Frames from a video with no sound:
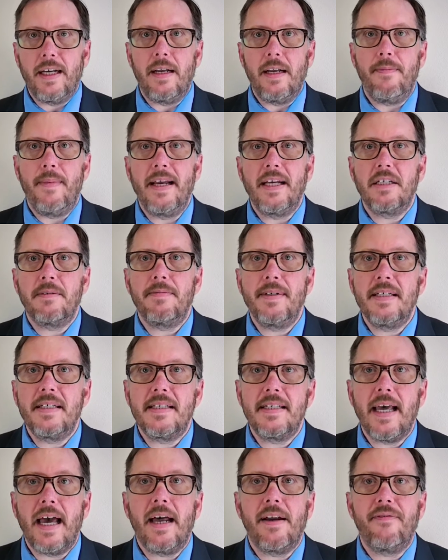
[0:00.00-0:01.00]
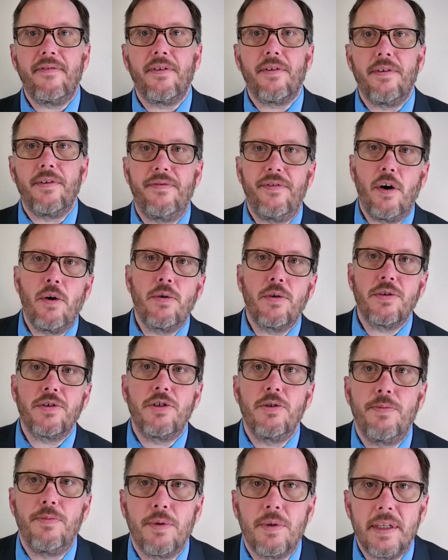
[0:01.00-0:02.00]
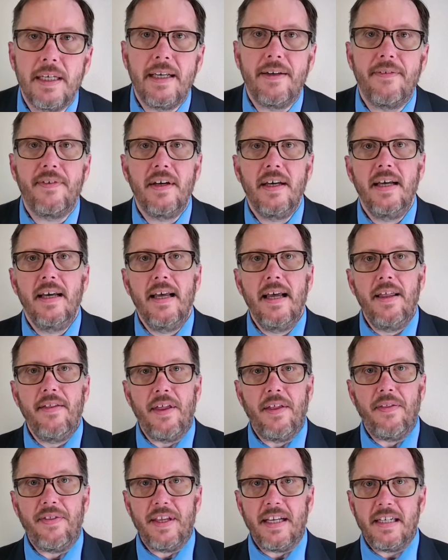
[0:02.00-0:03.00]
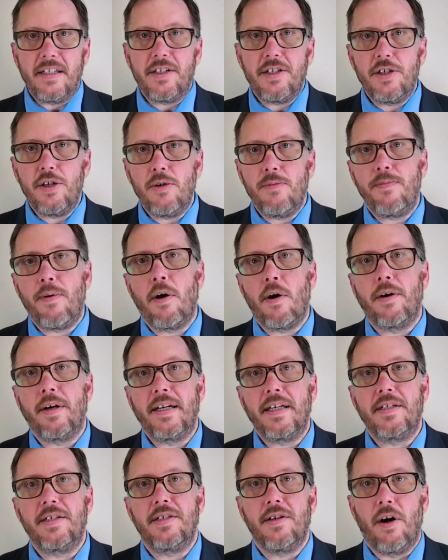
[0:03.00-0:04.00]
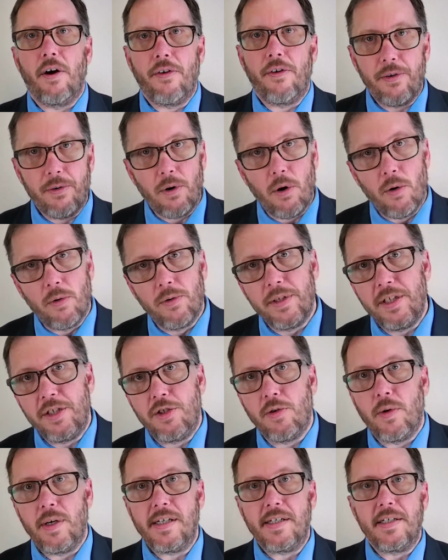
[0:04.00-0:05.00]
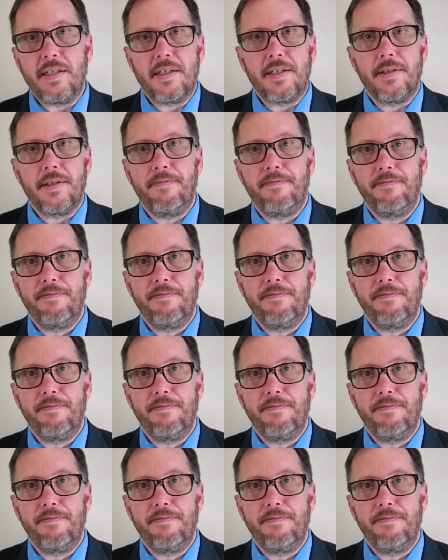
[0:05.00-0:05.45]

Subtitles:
and it makes me sad for the voters who believe that these two parties are their only choices.